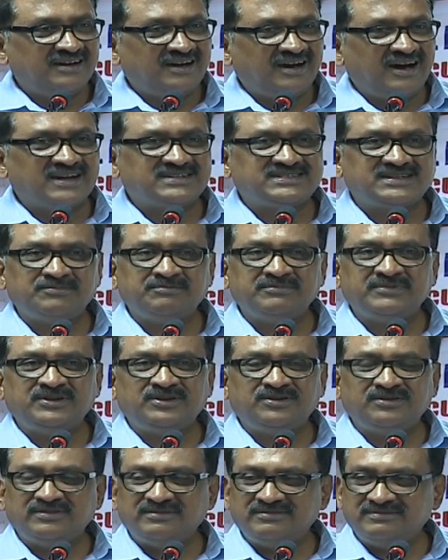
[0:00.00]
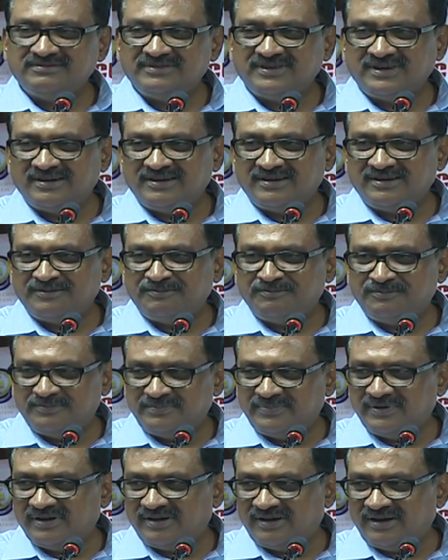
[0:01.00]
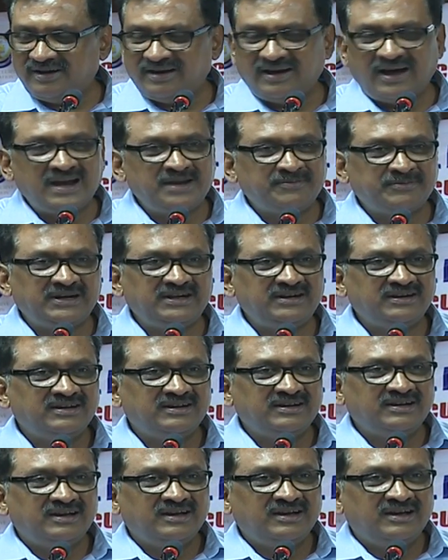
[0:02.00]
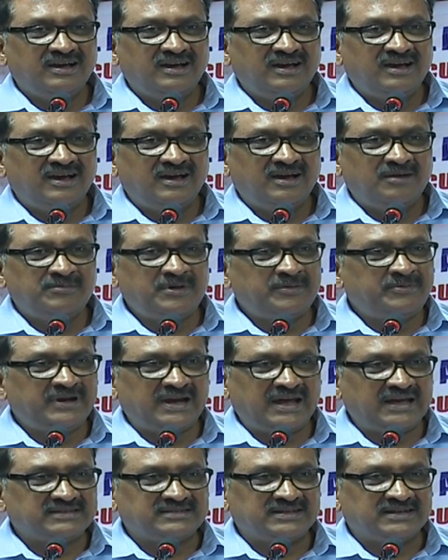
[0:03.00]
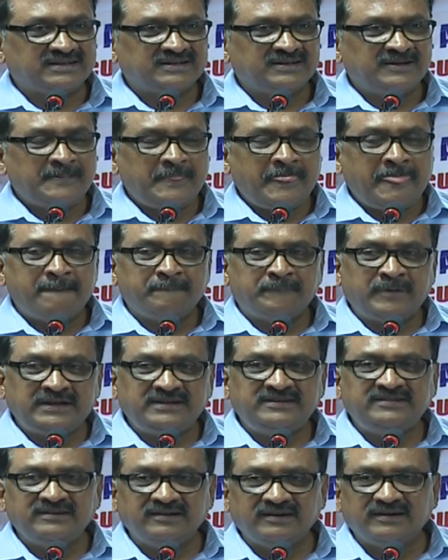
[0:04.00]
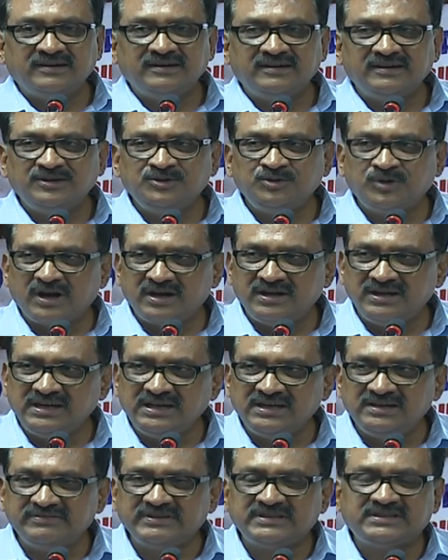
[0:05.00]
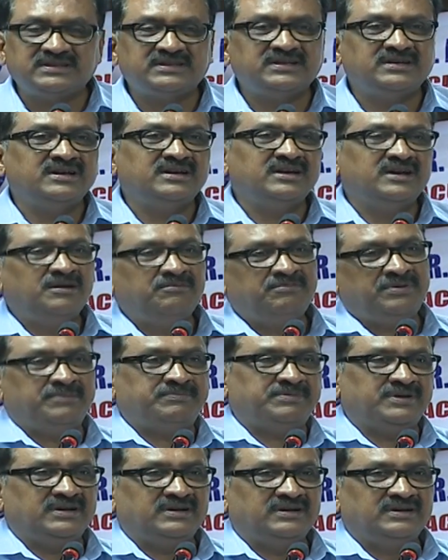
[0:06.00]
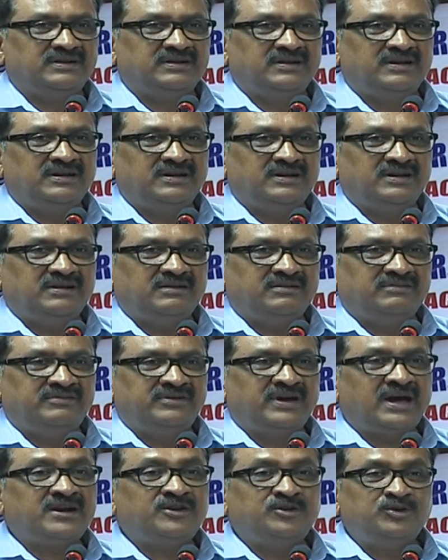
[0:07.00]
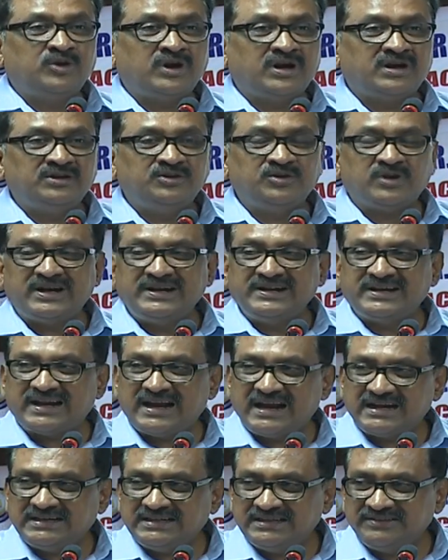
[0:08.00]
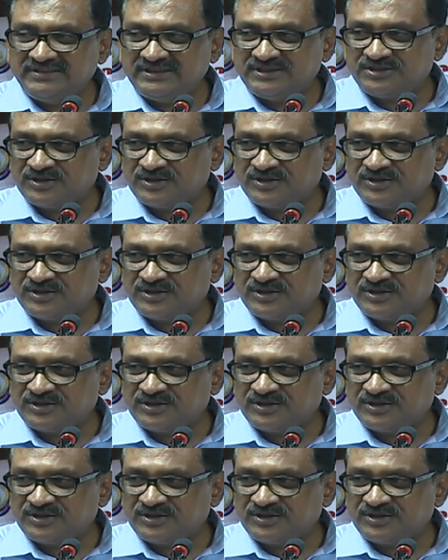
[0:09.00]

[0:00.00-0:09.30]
or some, you know, animal, maybe like that. But here you are dealing with people. You are interacting with